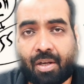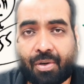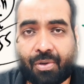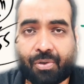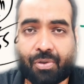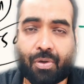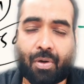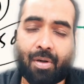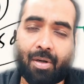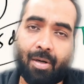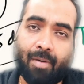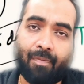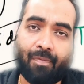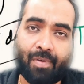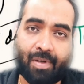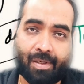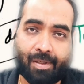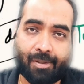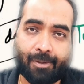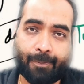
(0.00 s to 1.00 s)
short term
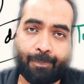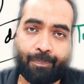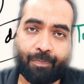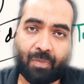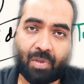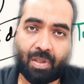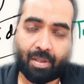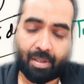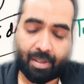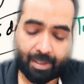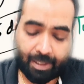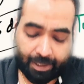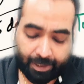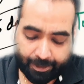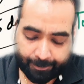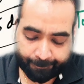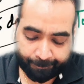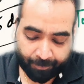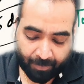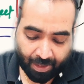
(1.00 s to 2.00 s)
funds, right?